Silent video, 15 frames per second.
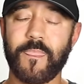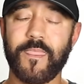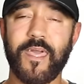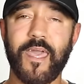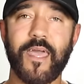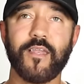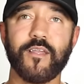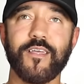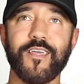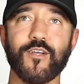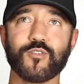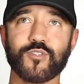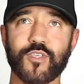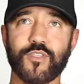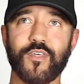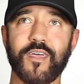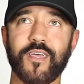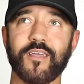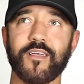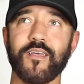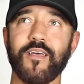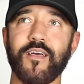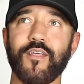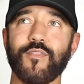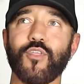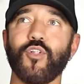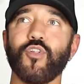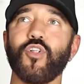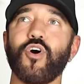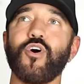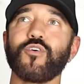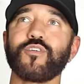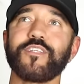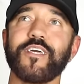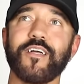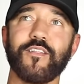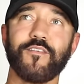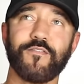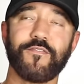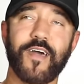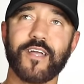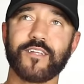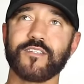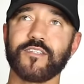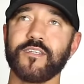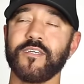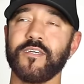And here's the thing the long tail effect